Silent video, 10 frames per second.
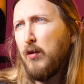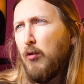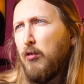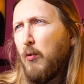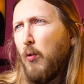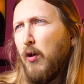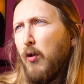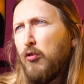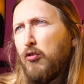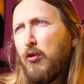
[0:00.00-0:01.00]
Looks like one of
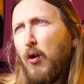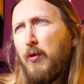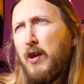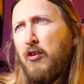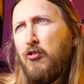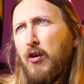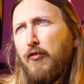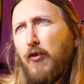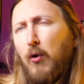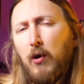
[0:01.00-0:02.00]
those, you know, ninja
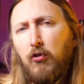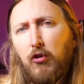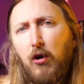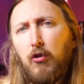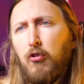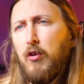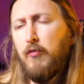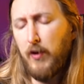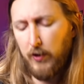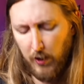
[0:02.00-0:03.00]
throwing stars or
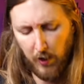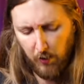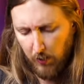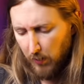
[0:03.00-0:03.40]
something like that.